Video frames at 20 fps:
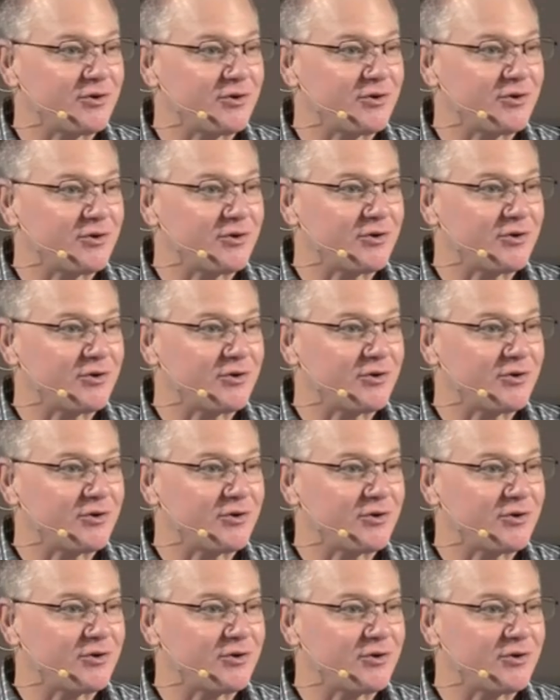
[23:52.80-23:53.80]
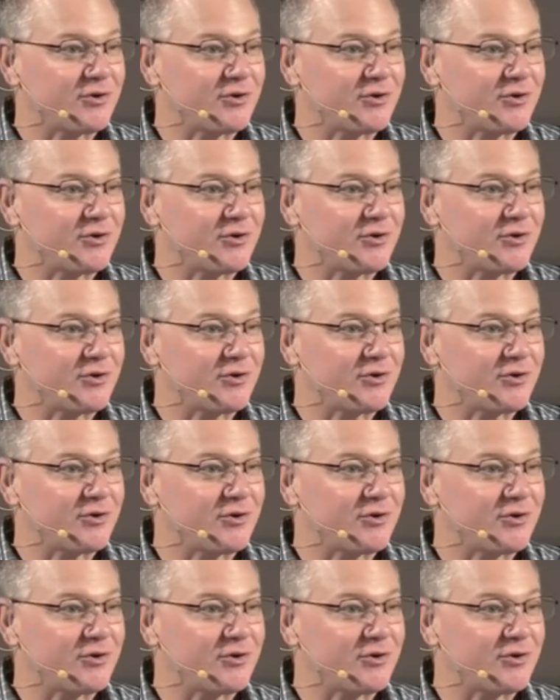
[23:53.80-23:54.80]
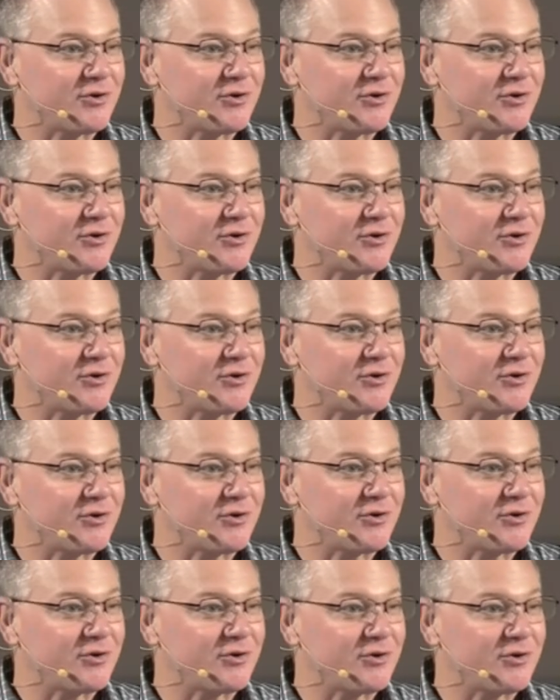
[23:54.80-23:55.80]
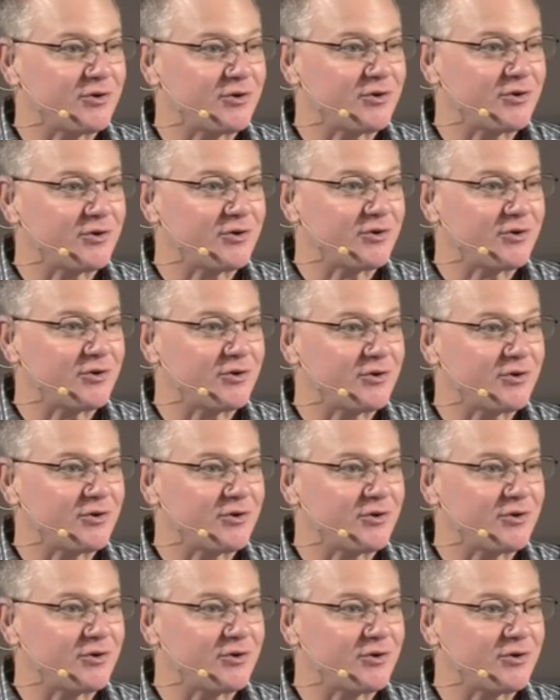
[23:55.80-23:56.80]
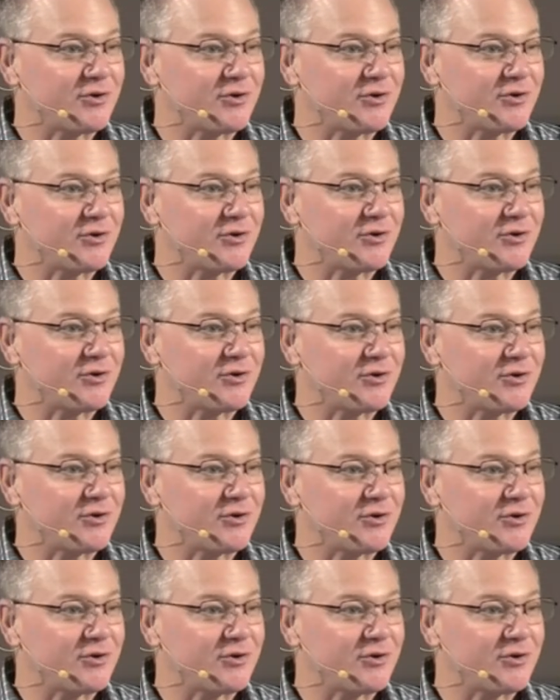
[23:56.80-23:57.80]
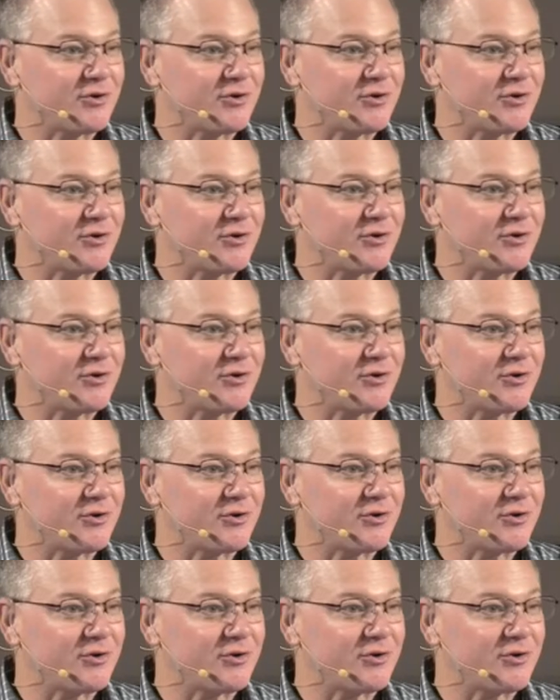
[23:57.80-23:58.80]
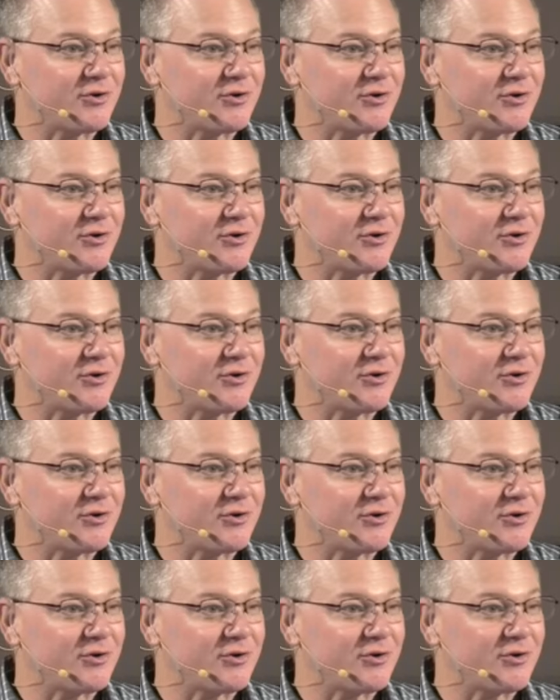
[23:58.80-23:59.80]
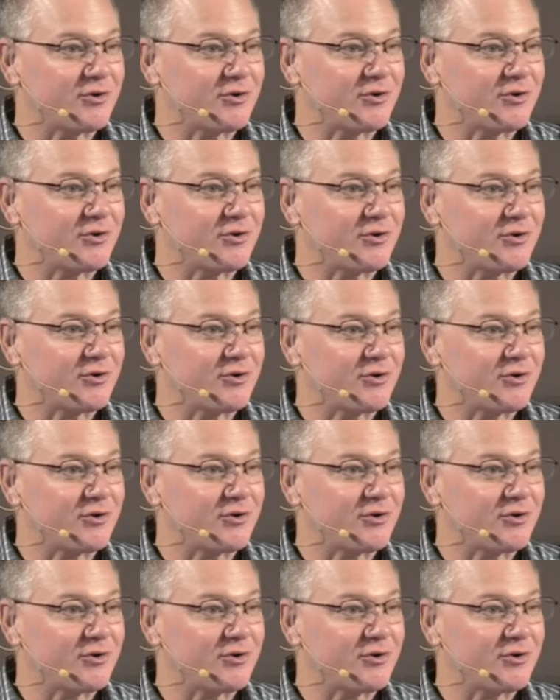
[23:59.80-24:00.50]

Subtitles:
Nobody speaks.